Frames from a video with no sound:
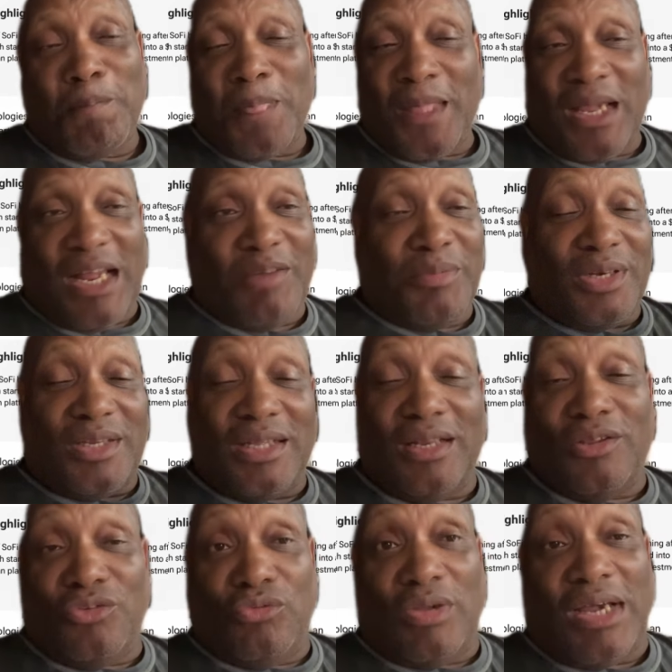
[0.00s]
I've been
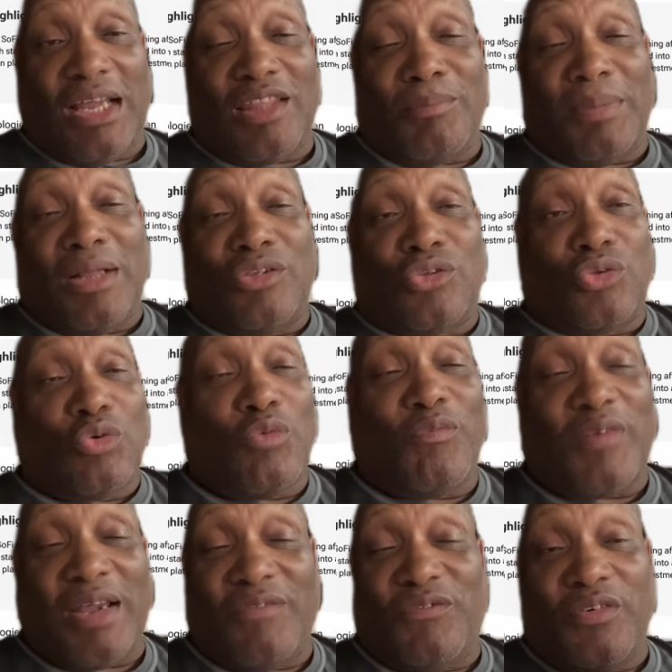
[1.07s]
telling you guys about
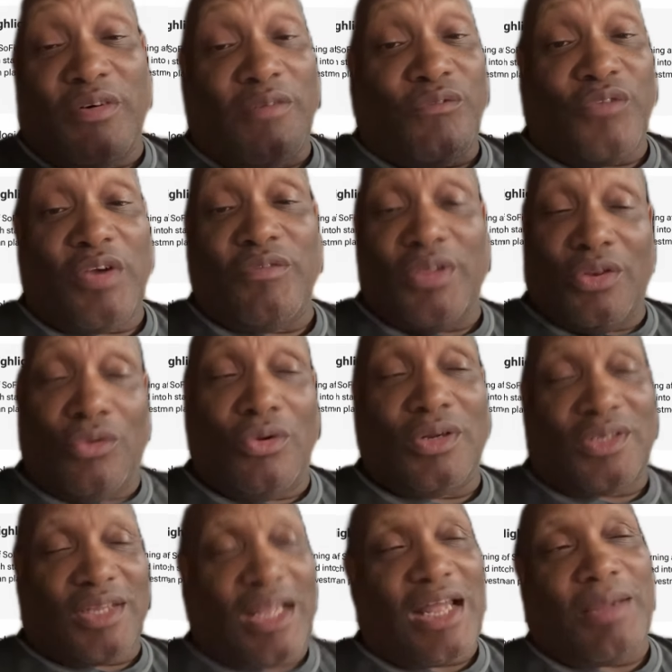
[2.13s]
SoFi for a very long
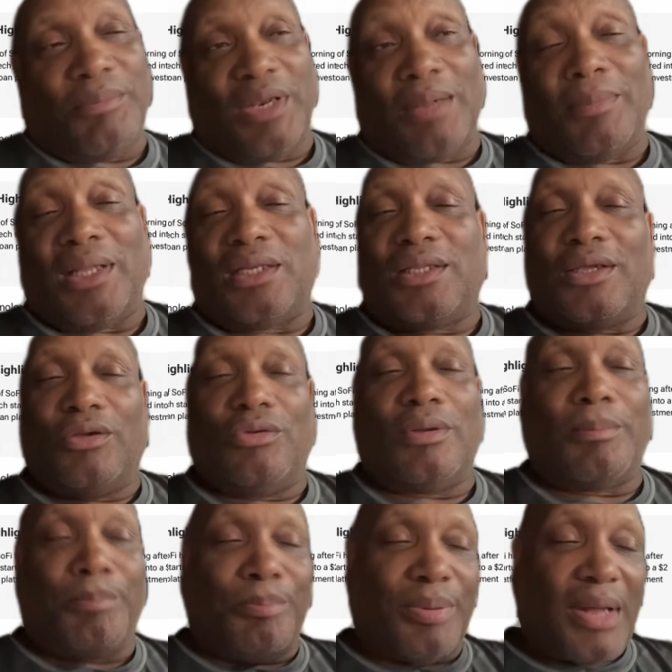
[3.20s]
time, and I'm not telling you to
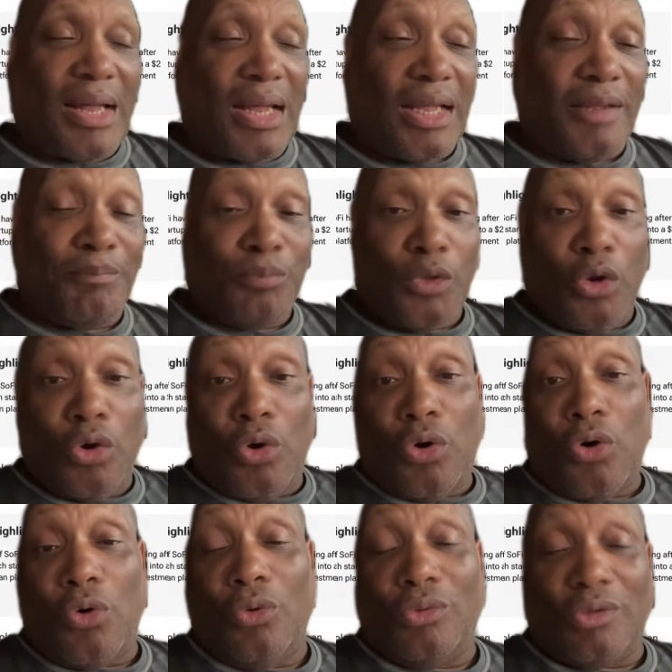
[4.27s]
buy,
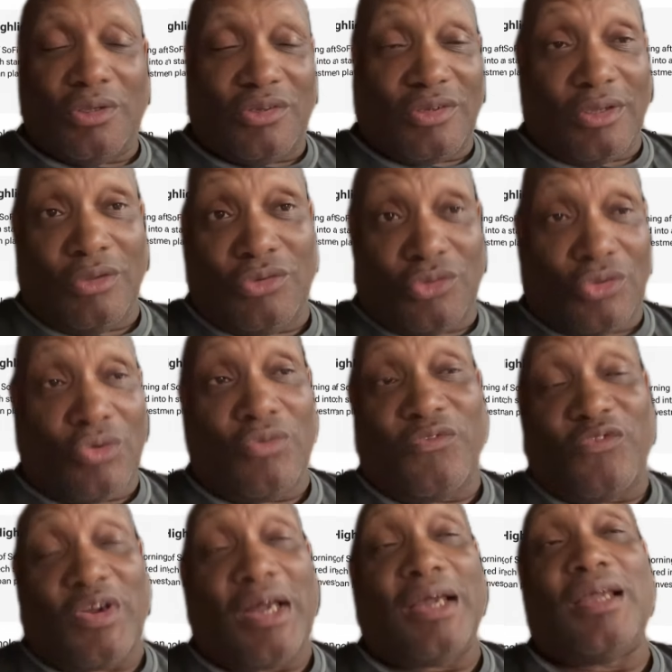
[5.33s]
hold, or sell
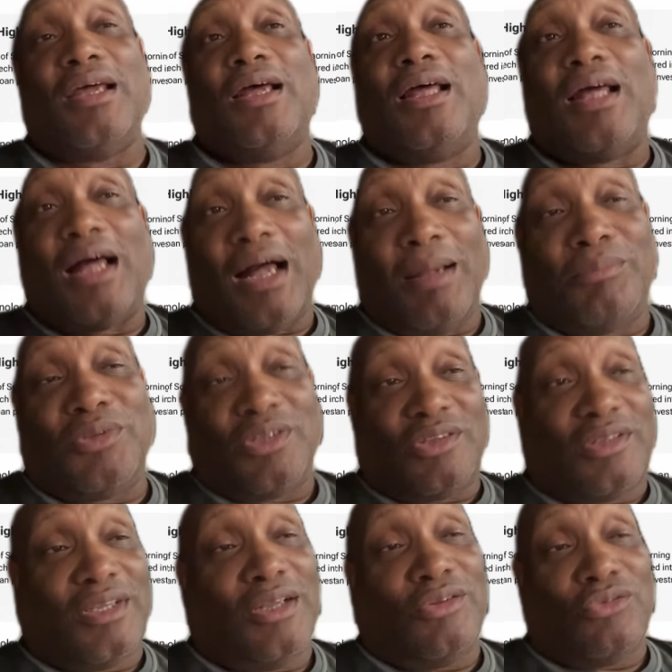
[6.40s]
SoFi. I'm
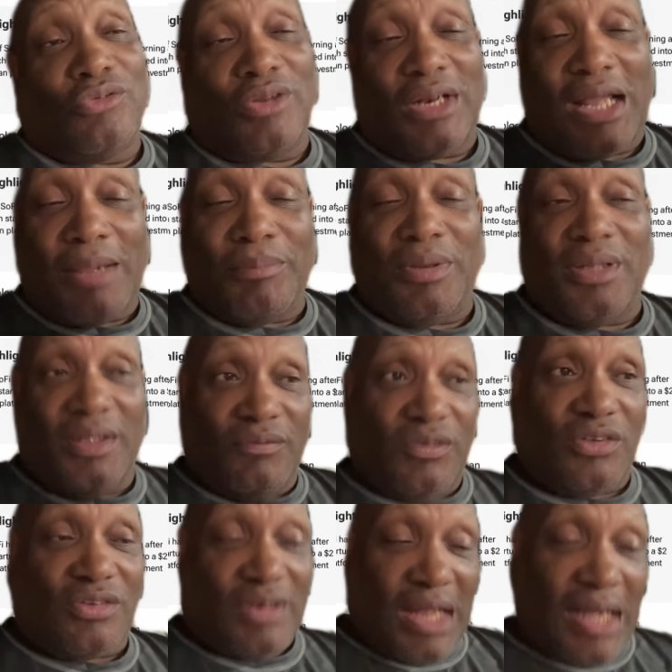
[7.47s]
just telling you that I believe the
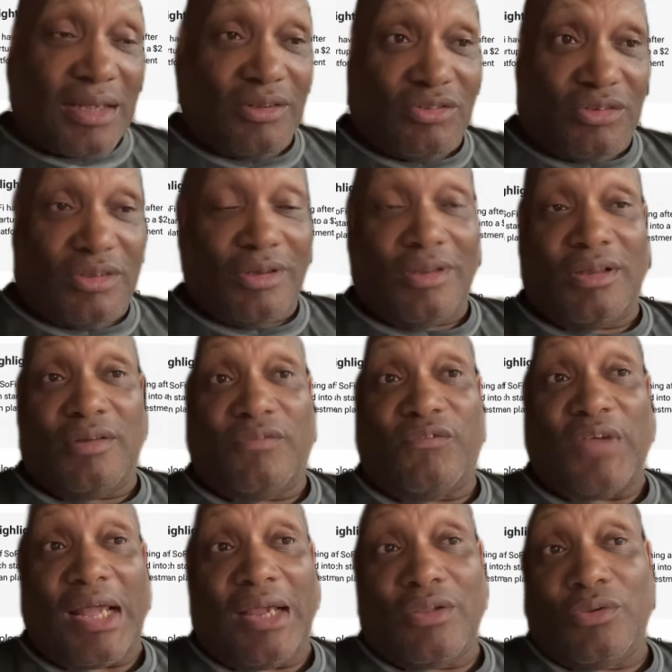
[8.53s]
stock is still
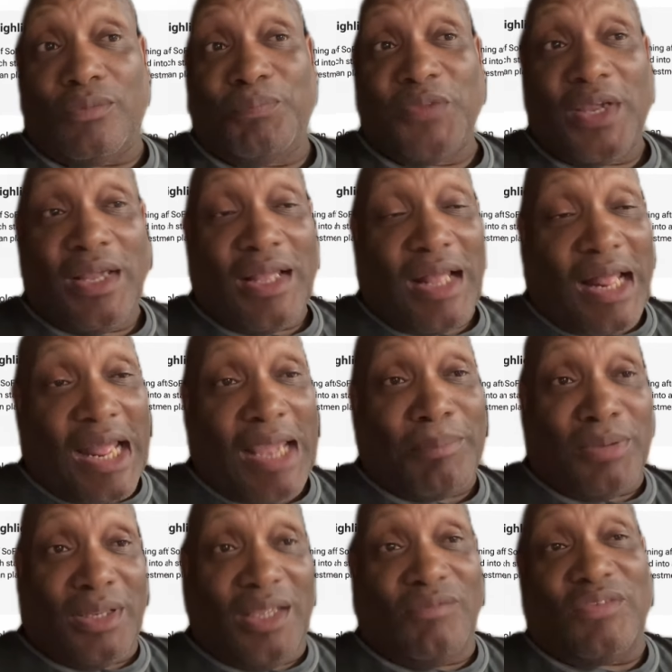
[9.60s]
undervalued. I
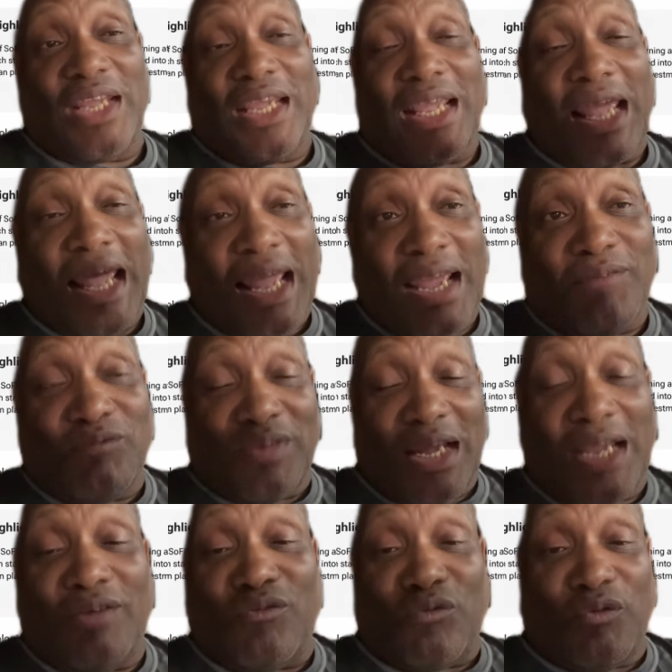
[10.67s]
believe they have
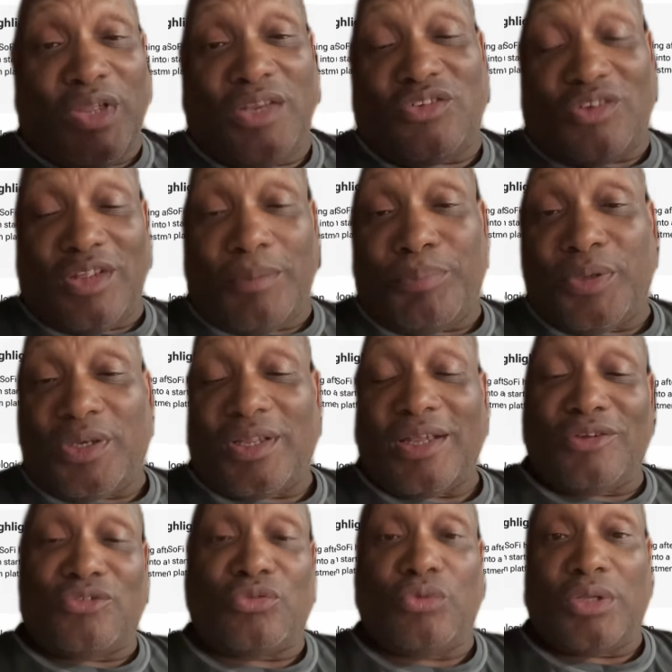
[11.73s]
not reached their
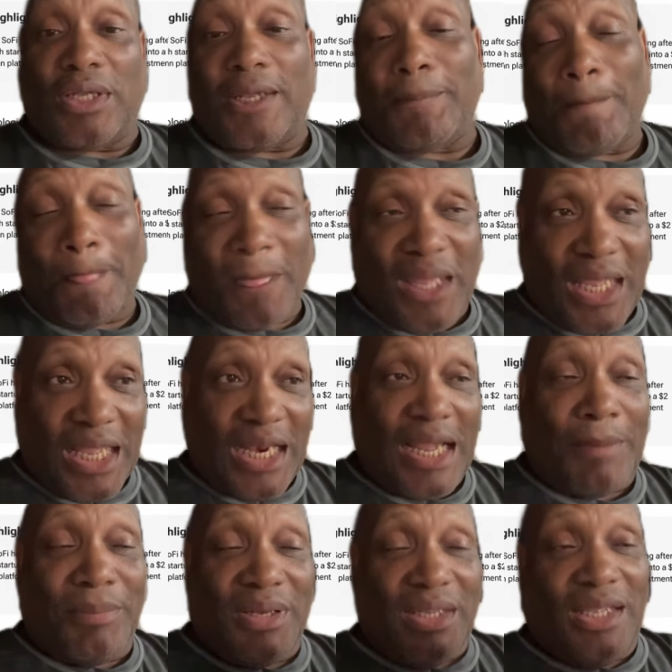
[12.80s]
potential yet, and
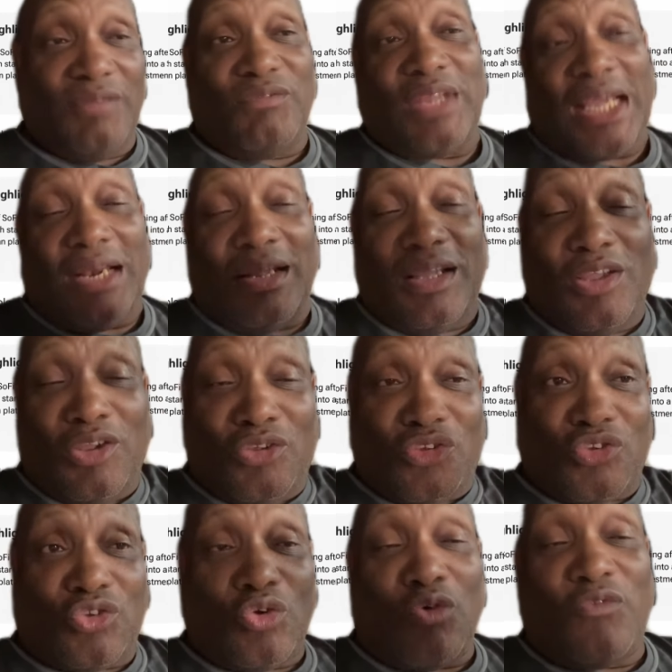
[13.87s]
I believe that
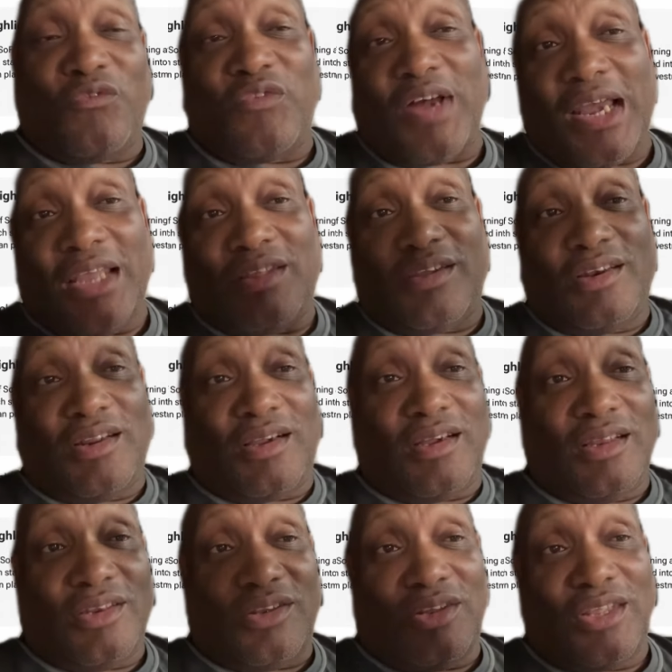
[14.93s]
SoFi is going to
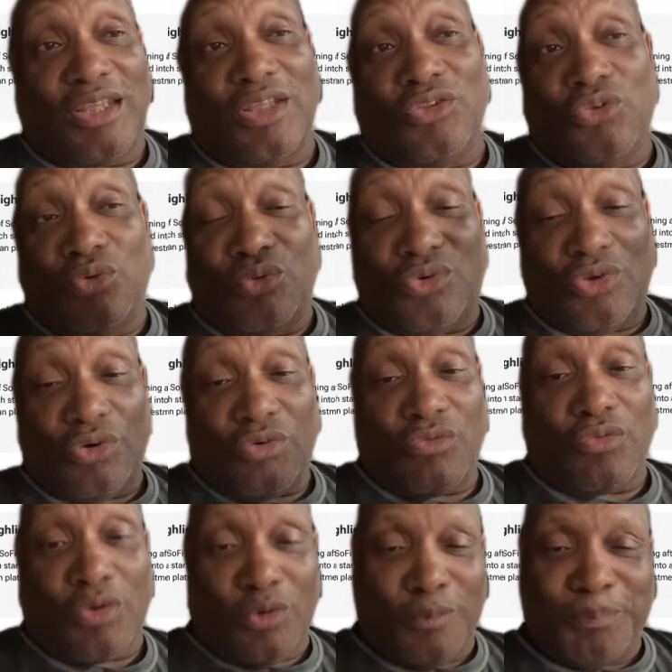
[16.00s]
continue to
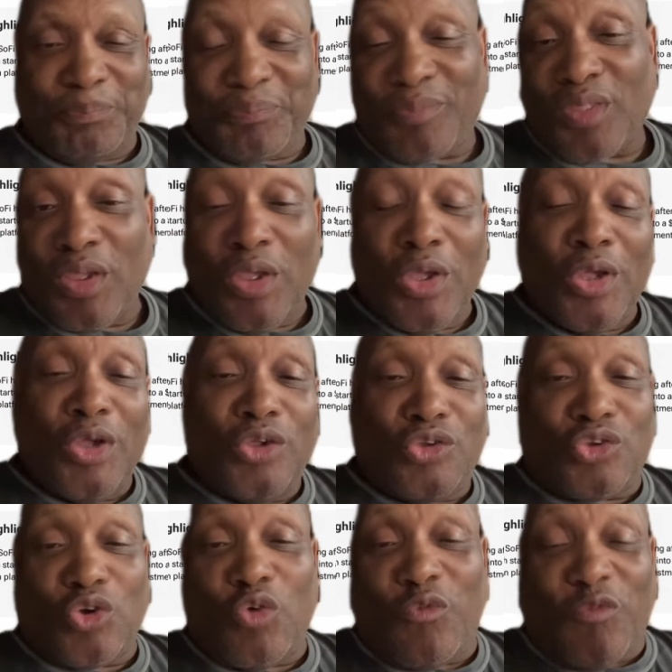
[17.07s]
grow.
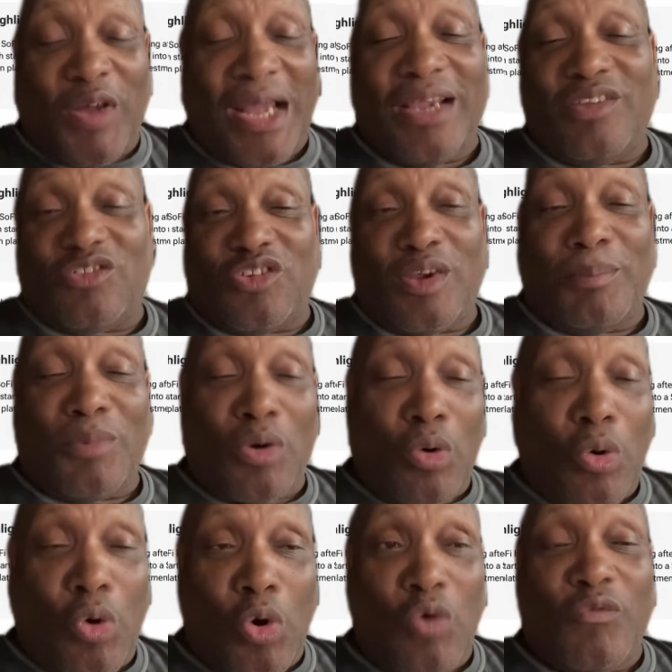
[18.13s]
SoFi is up
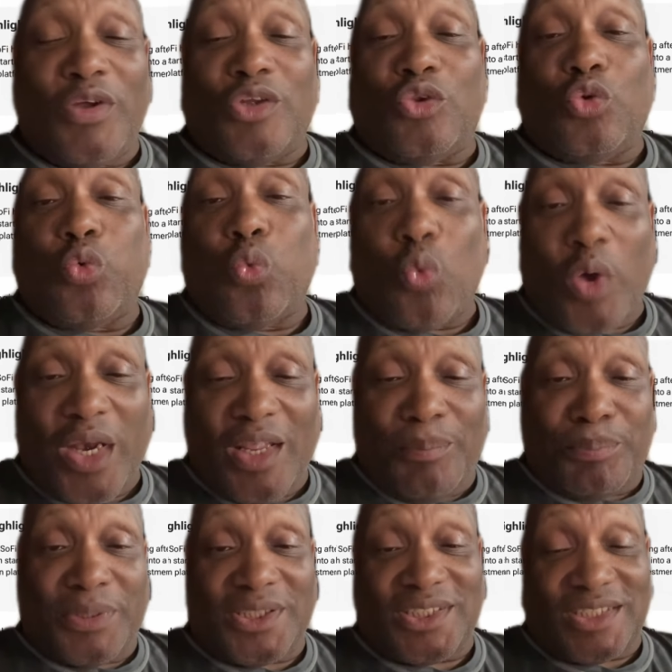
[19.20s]
over
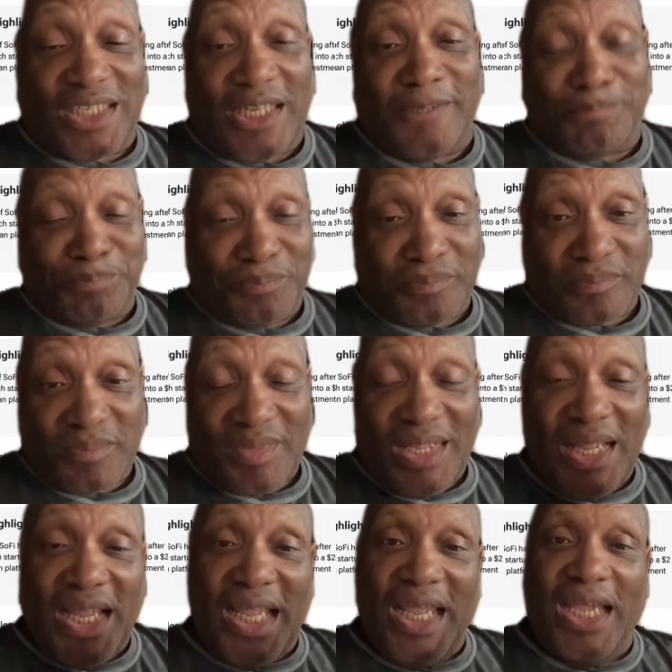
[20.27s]
20%
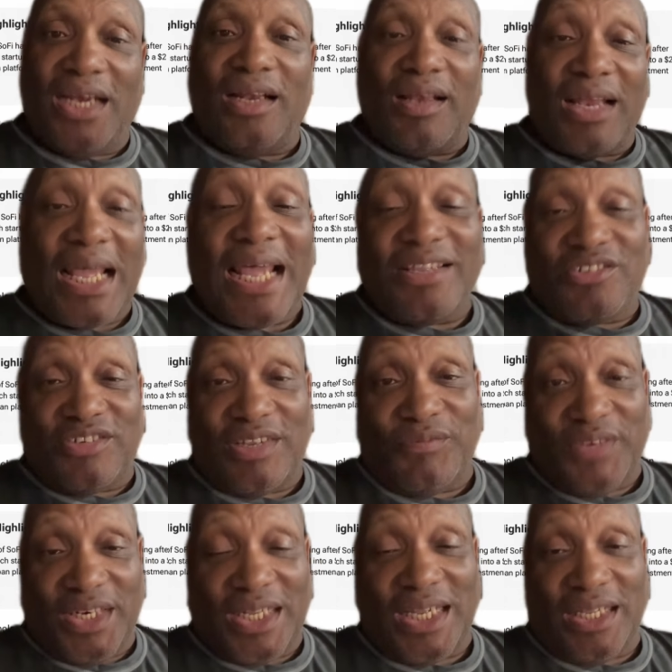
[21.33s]
in the last
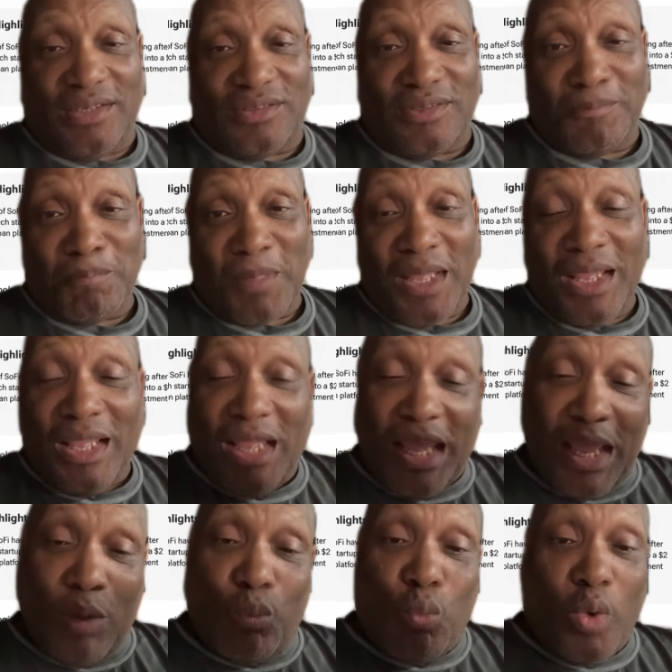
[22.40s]
7 days,
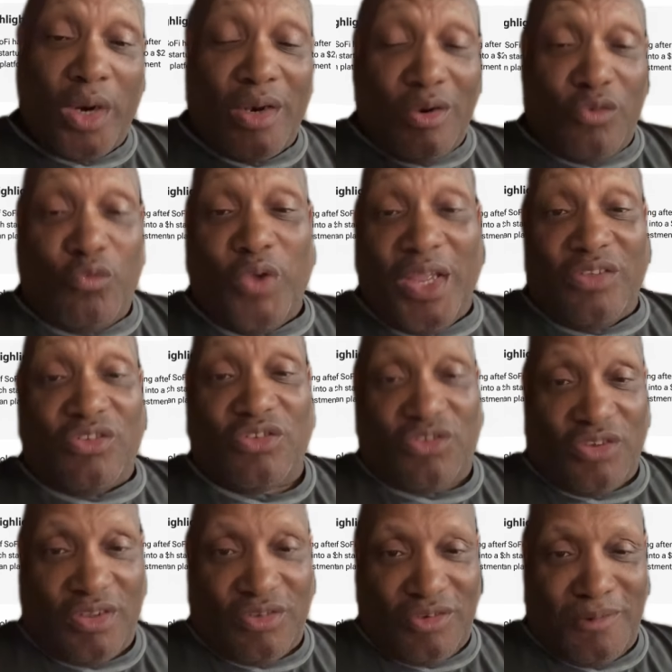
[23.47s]
and one of the reasons
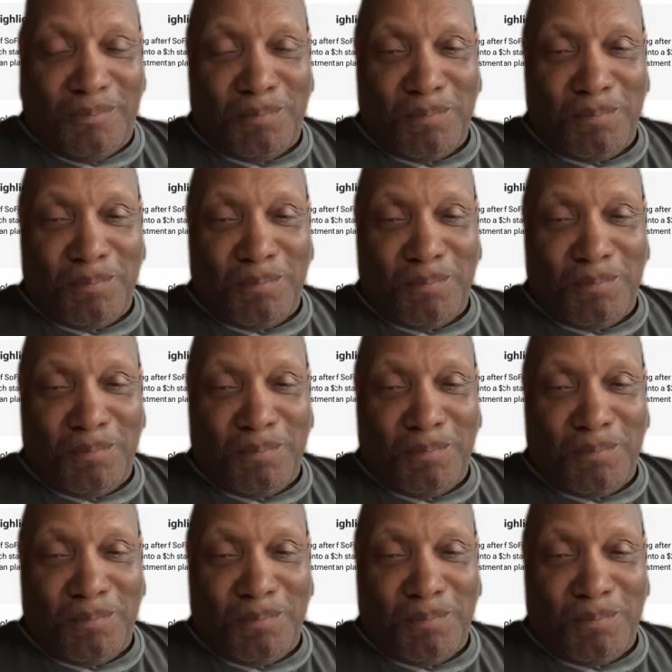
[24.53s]
is